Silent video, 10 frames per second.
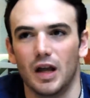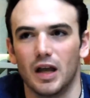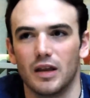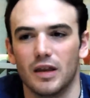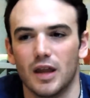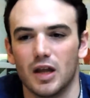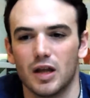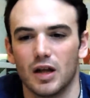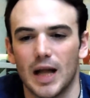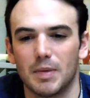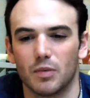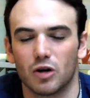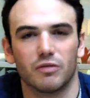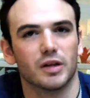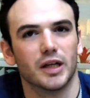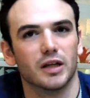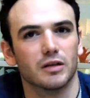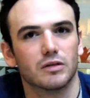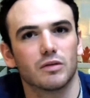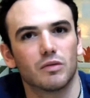And a lot of people could relate
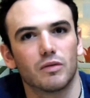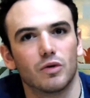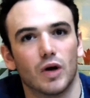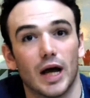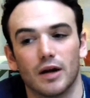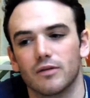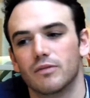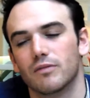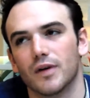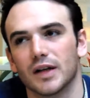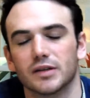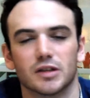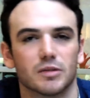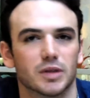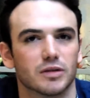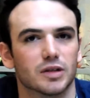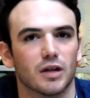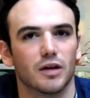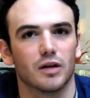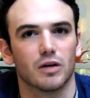who had friends in the
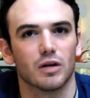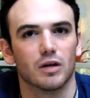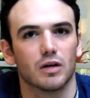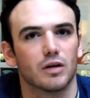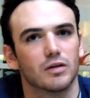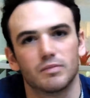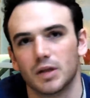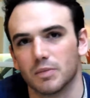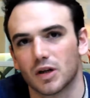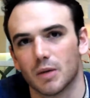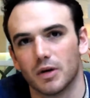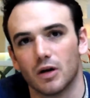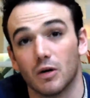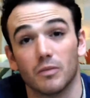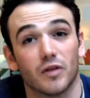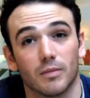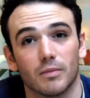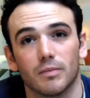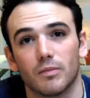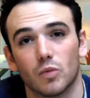military or people coming home
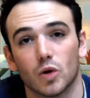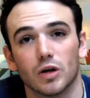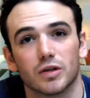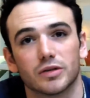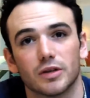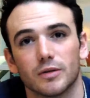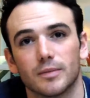from wars.